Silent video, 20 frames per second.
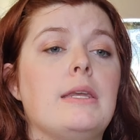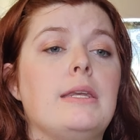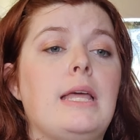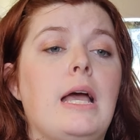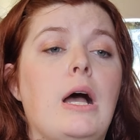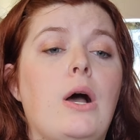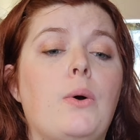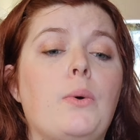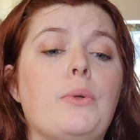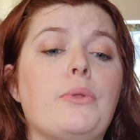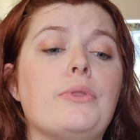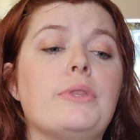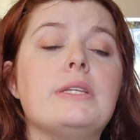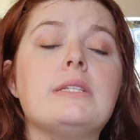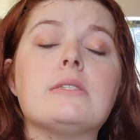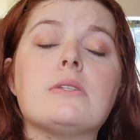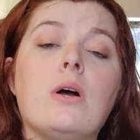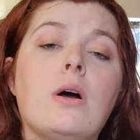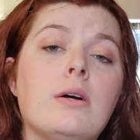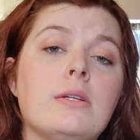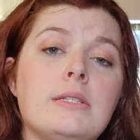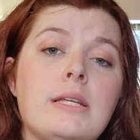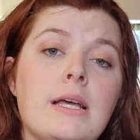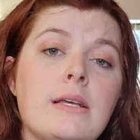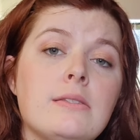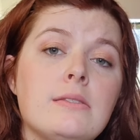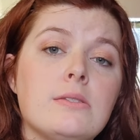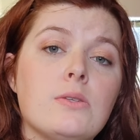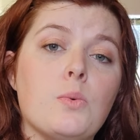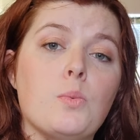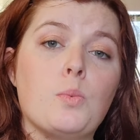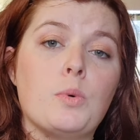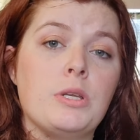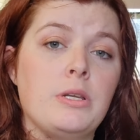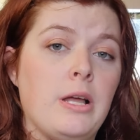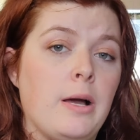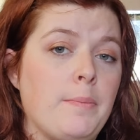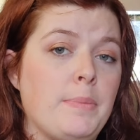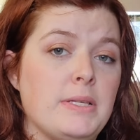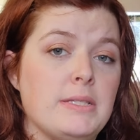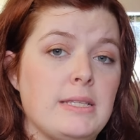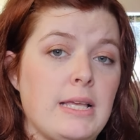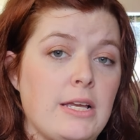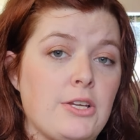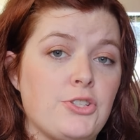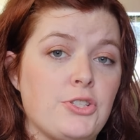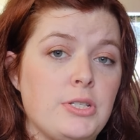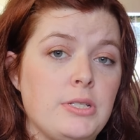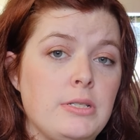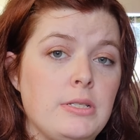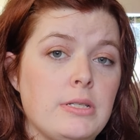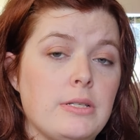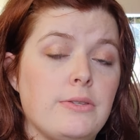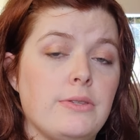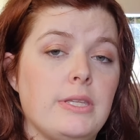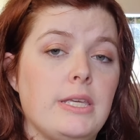Now, this contest would not be sanctioned.